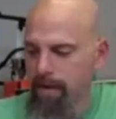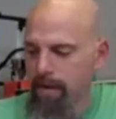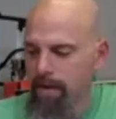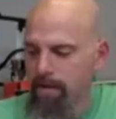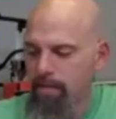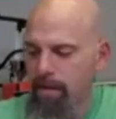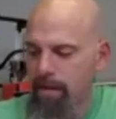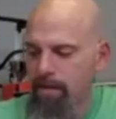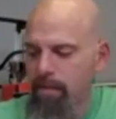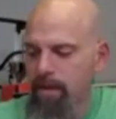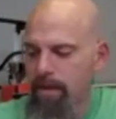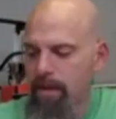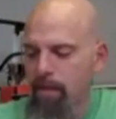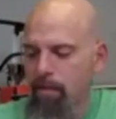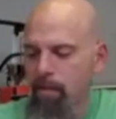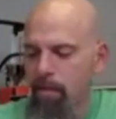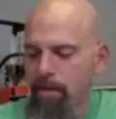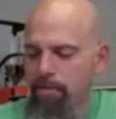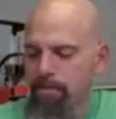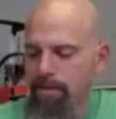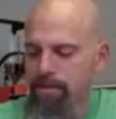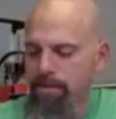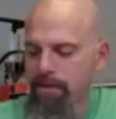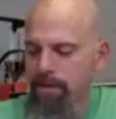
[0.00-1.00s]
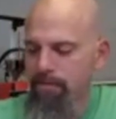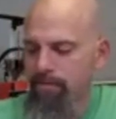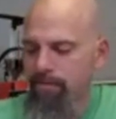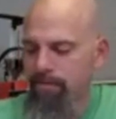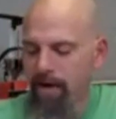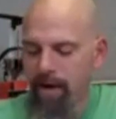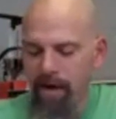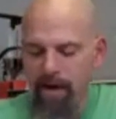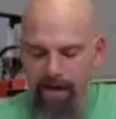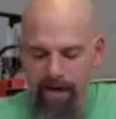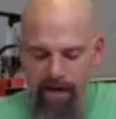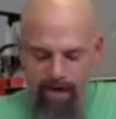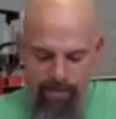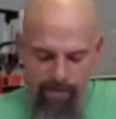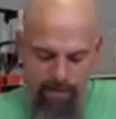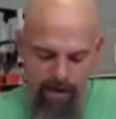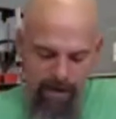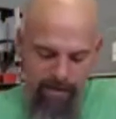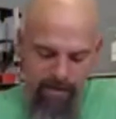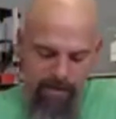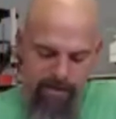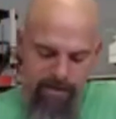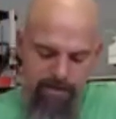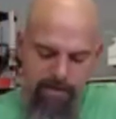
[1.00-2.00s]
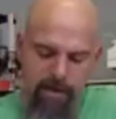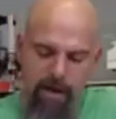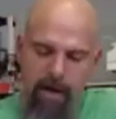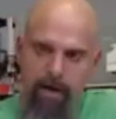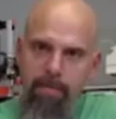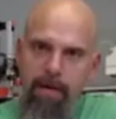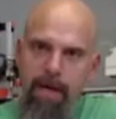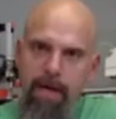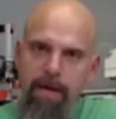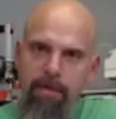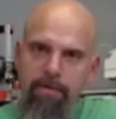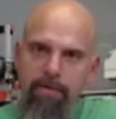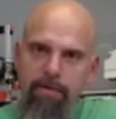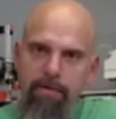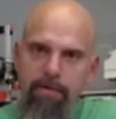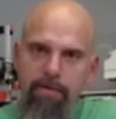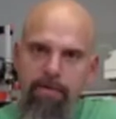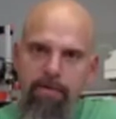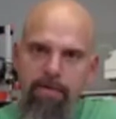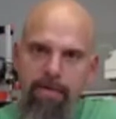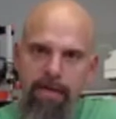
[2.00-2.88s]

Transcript: By the way, that one missing file, I forgot this top handle.